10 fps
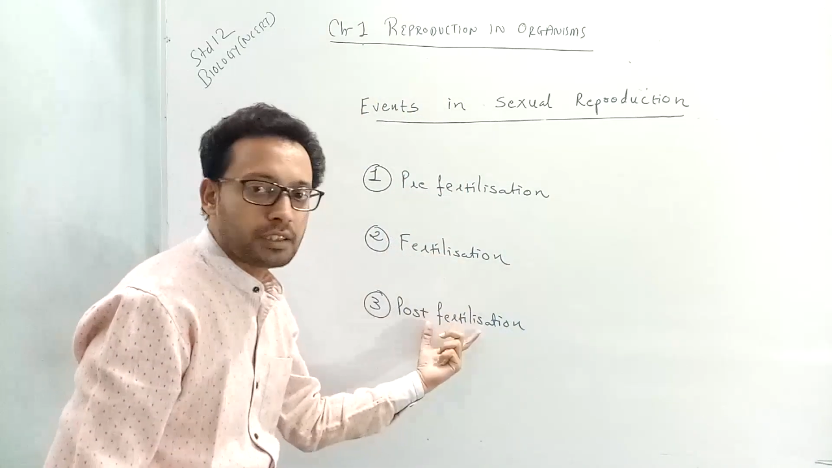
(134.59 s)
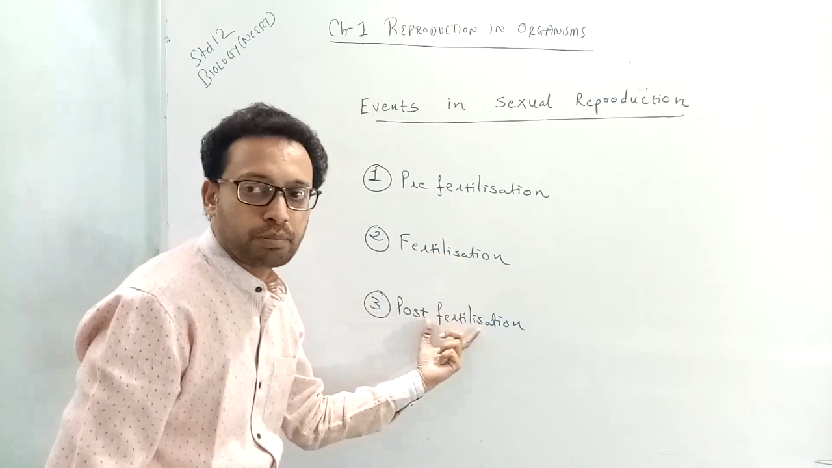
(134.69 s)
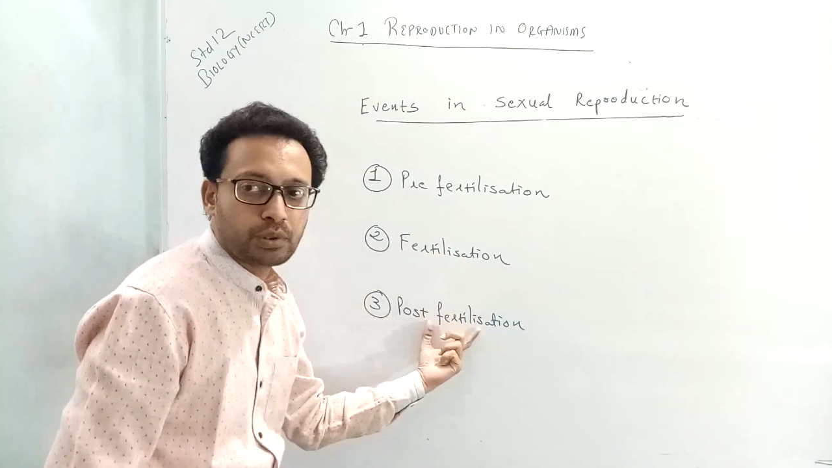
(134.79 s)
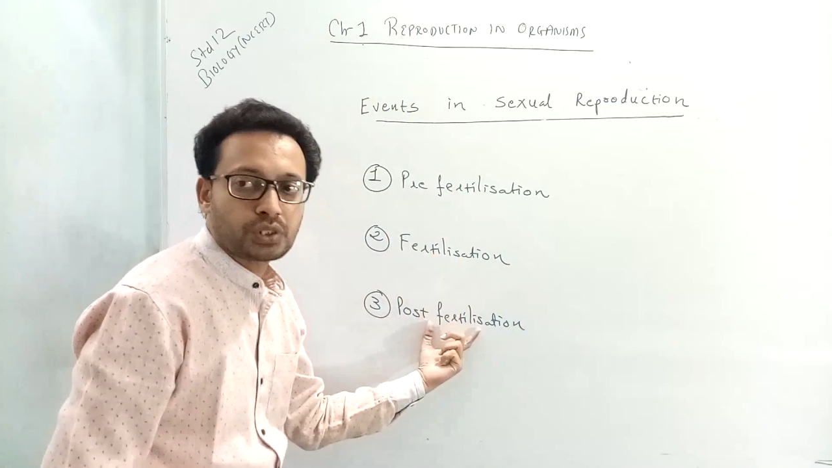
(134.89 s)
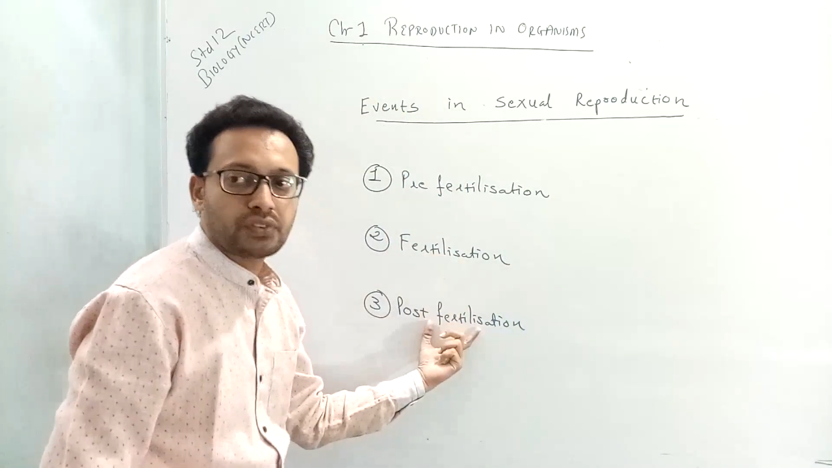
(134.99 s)

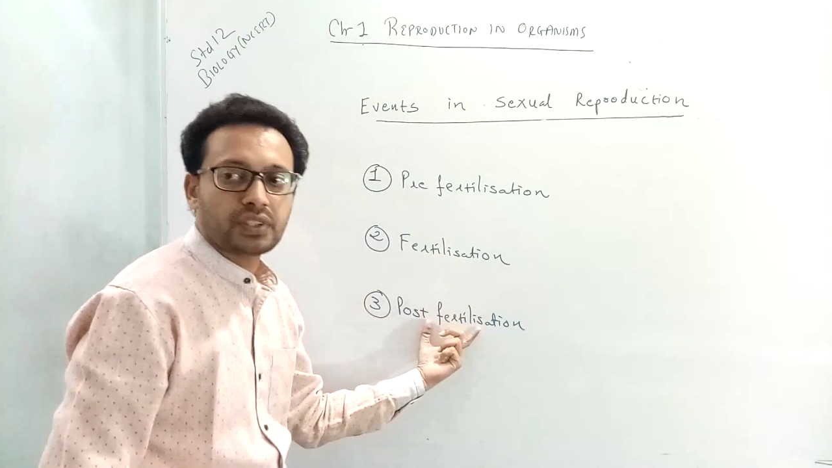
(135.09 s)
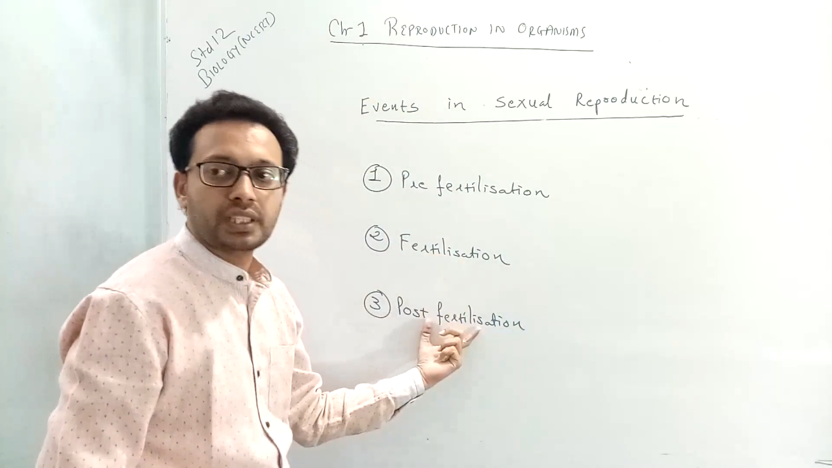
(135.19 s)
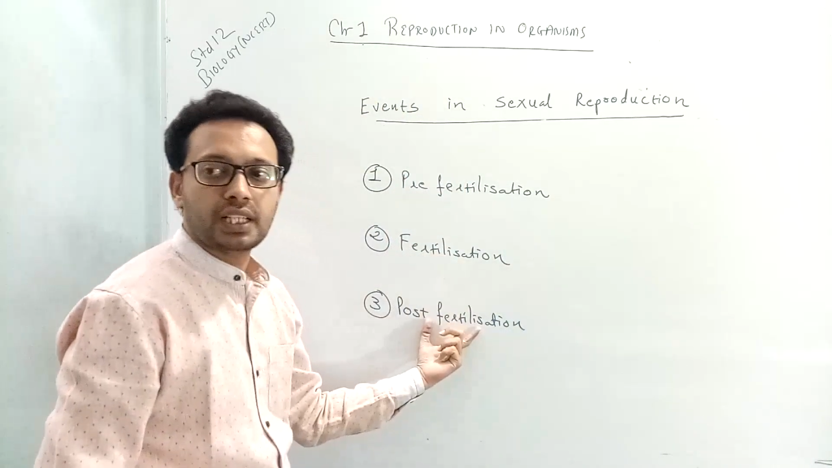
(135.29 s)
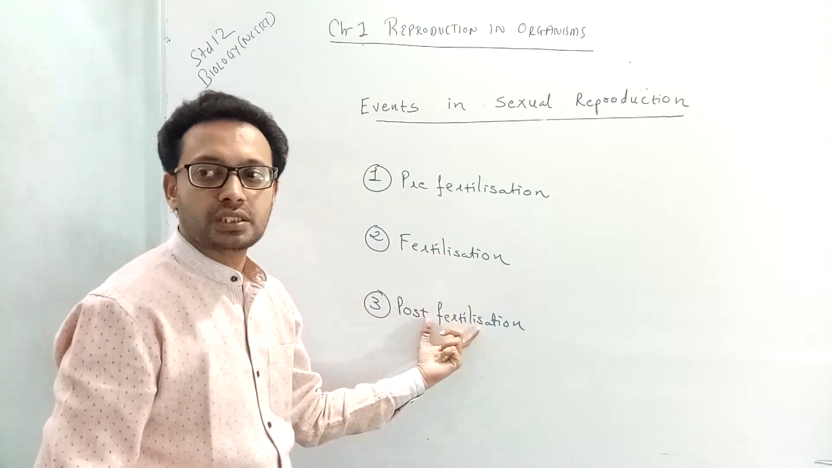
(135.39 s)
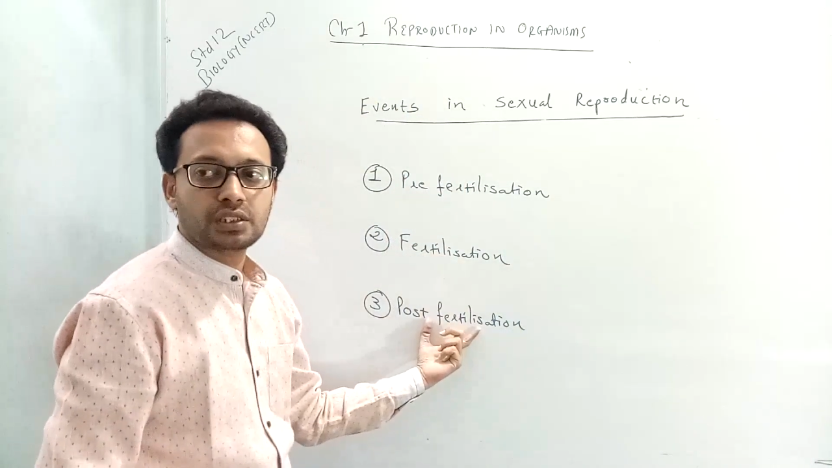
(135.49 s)

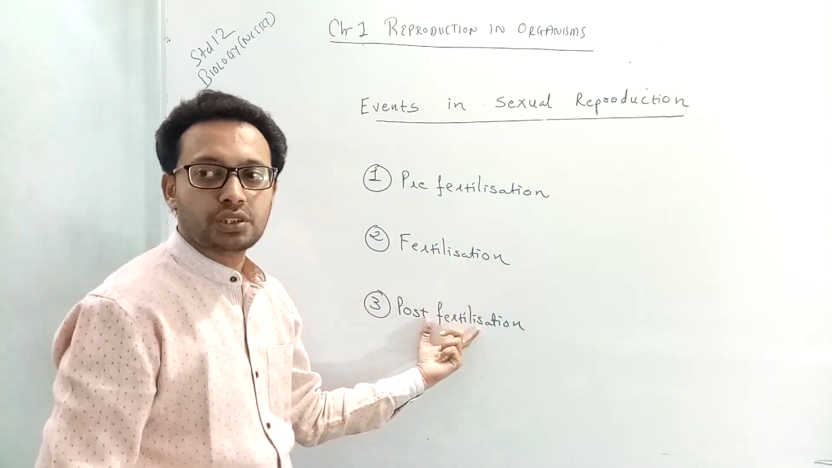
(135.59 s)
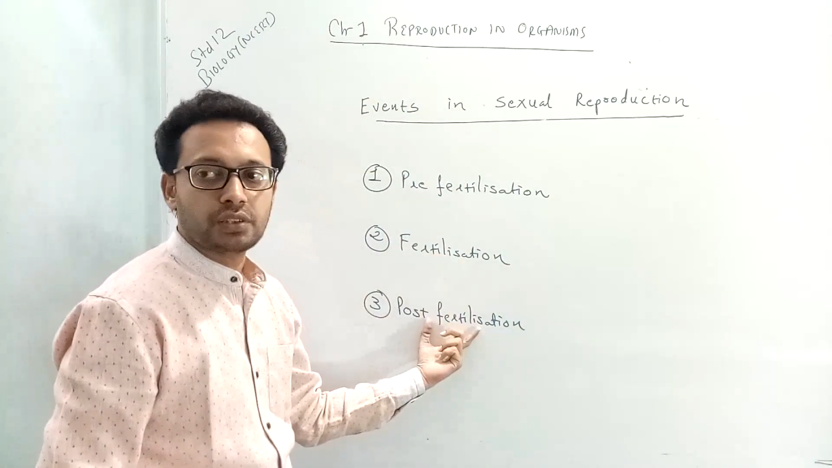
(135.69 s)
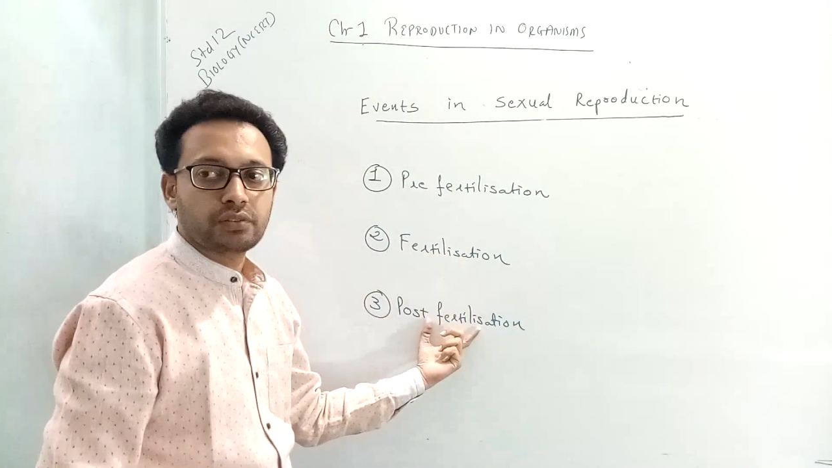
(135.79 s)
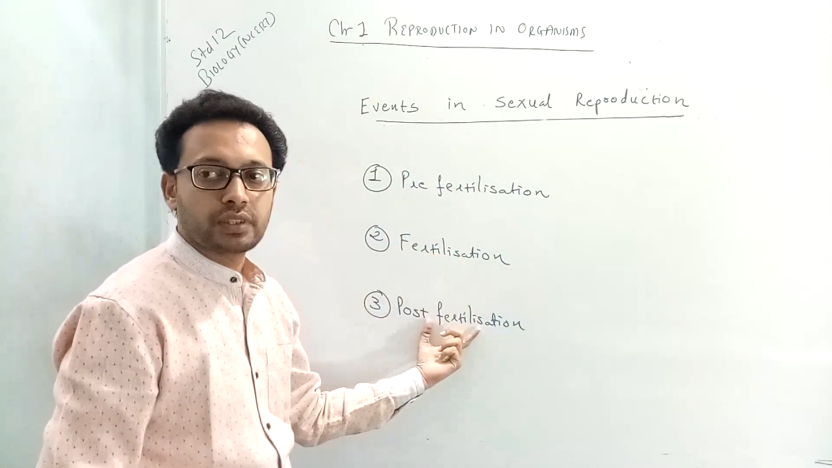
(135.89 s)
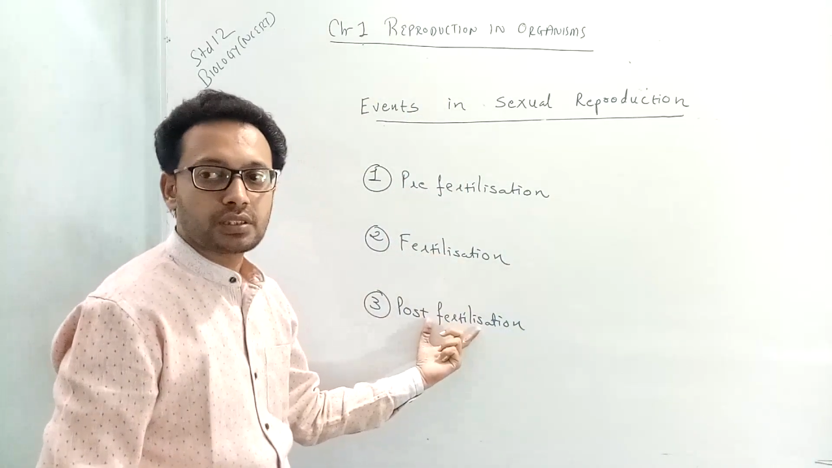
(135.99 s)
post-fertilization
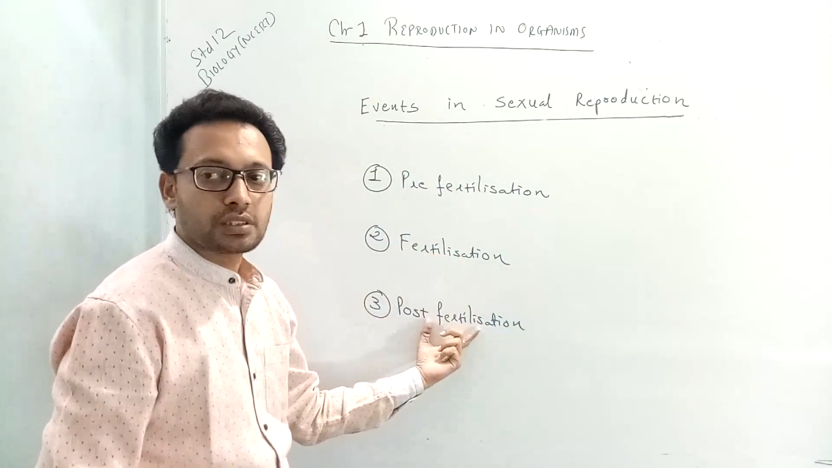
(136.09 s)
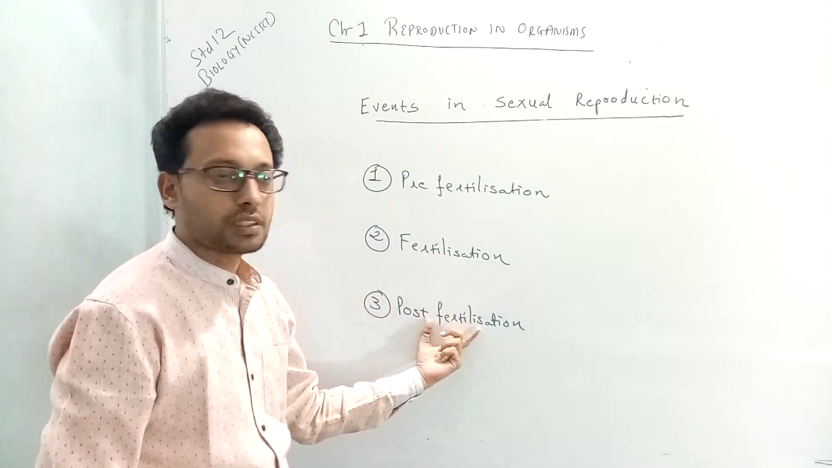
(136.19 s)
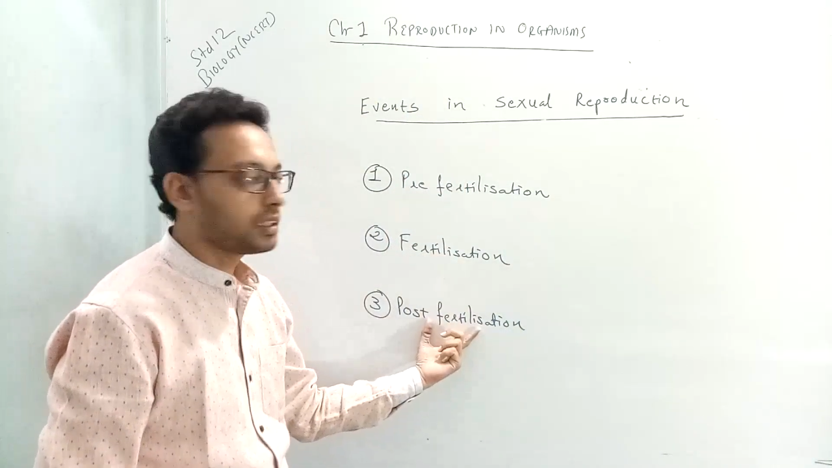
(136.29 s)
events.